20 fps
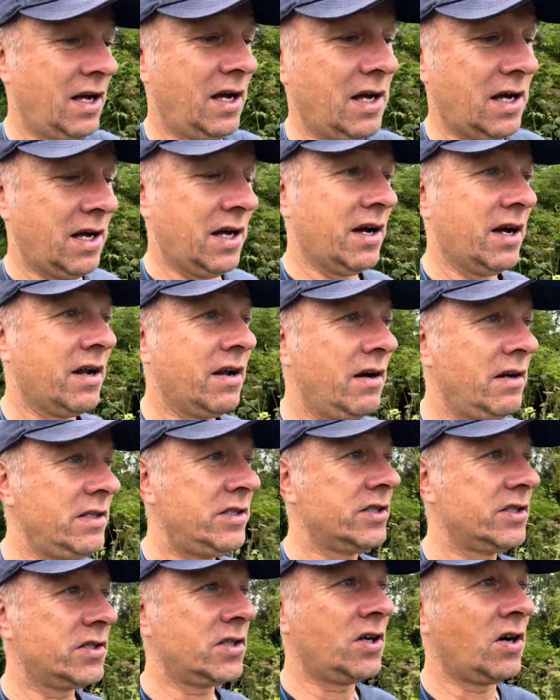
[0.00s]
Uh, and I
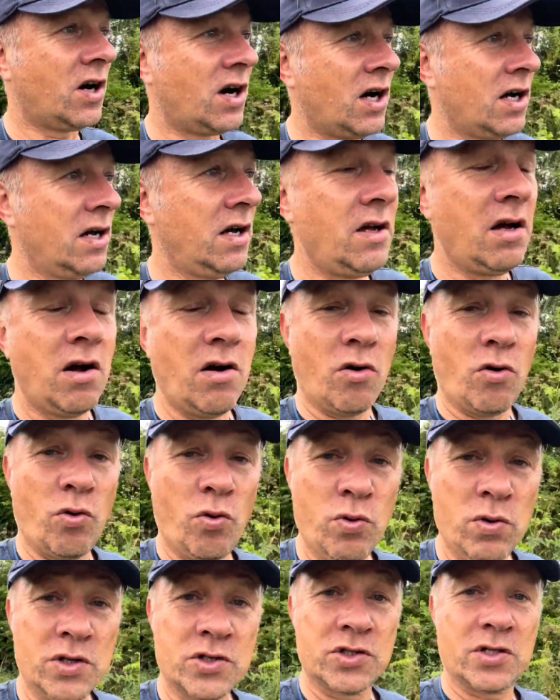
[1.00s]
just got
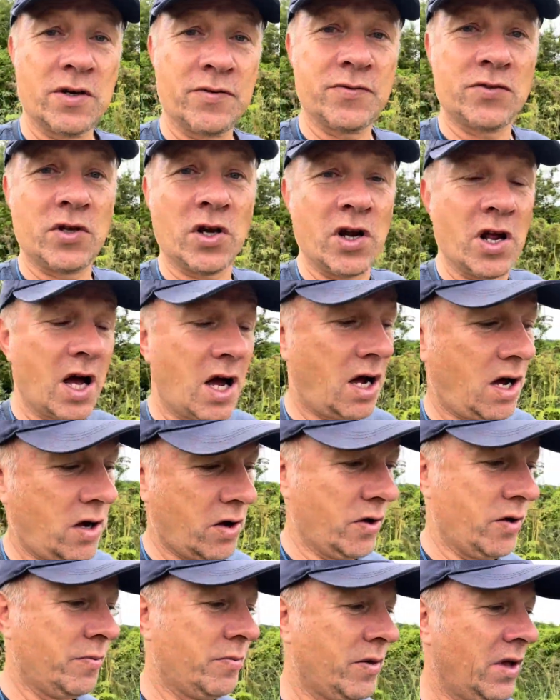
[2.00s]
all the stuff done at
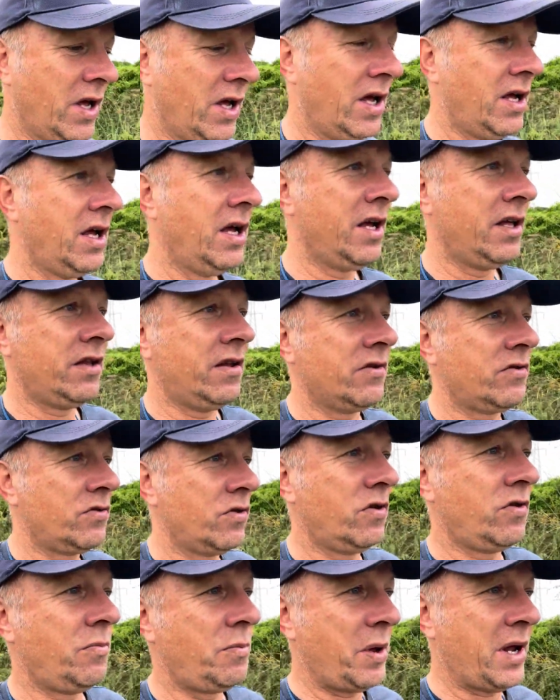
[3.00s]
home that
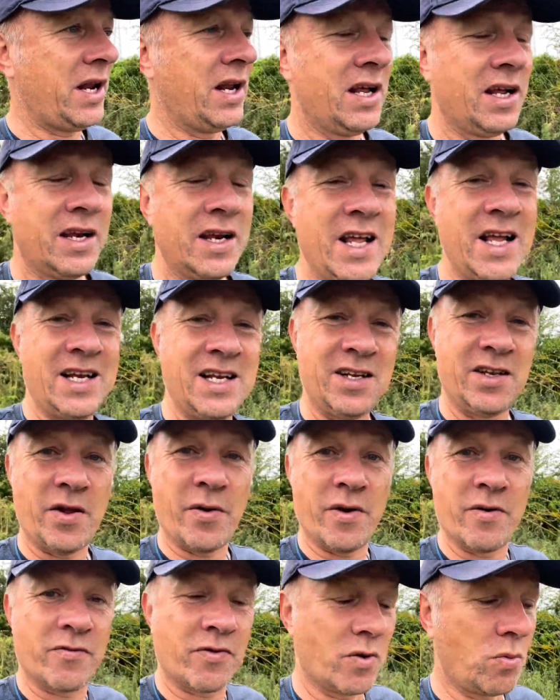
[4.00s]
sort of been needed
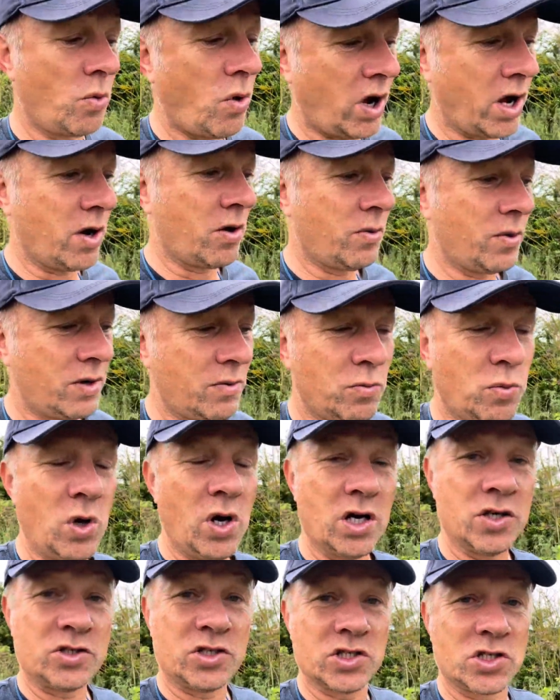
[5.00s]
doing for a while when
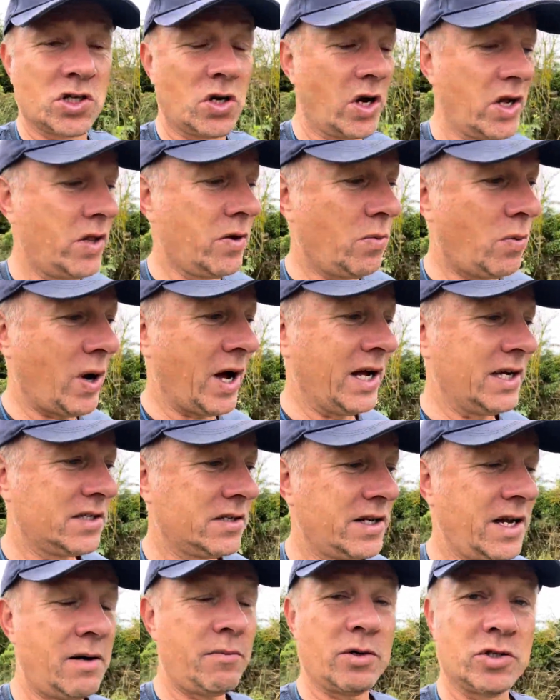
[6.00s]
work's just got in the way. So
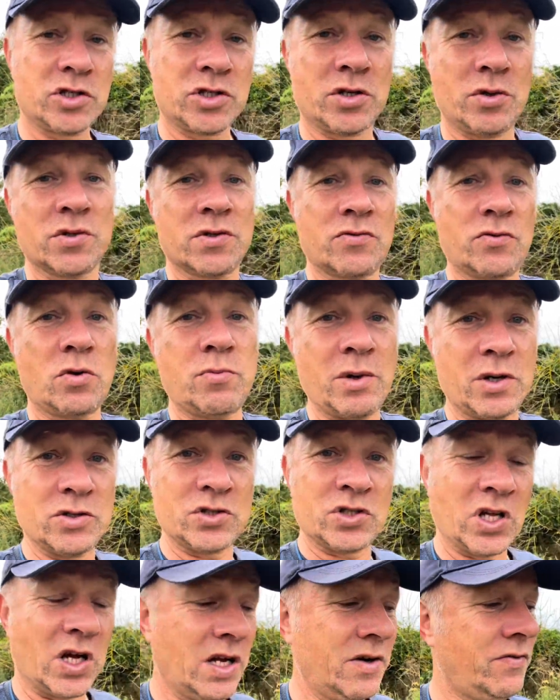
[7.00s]
now my schools are
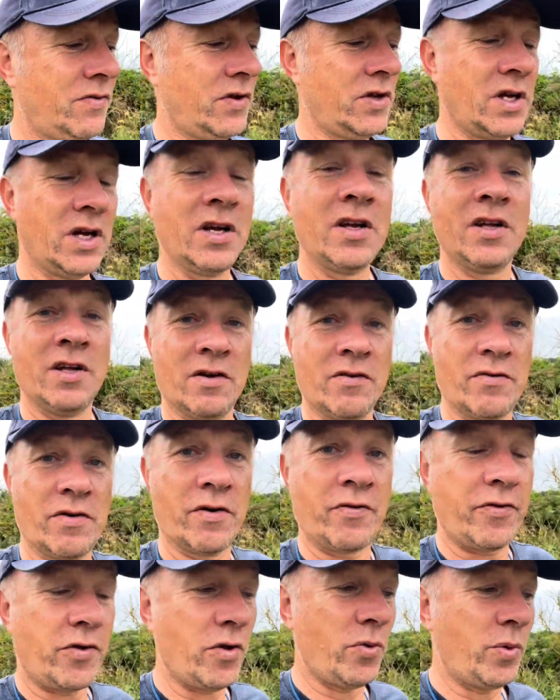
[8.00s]
almost done for the for a
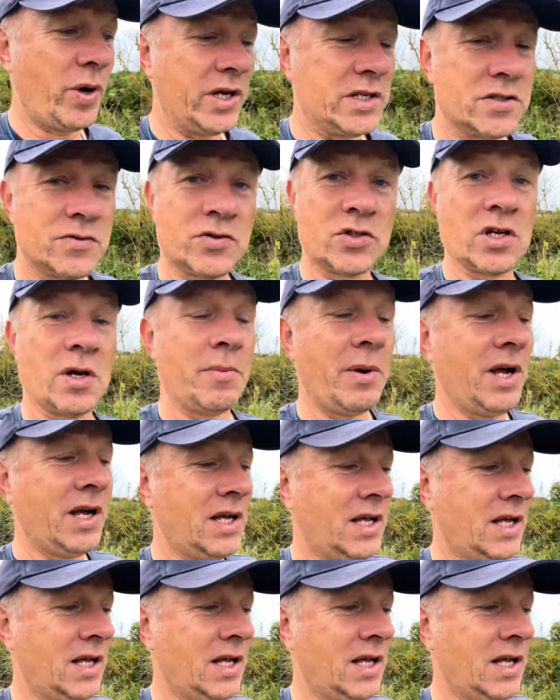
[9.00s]
few weeks of summer.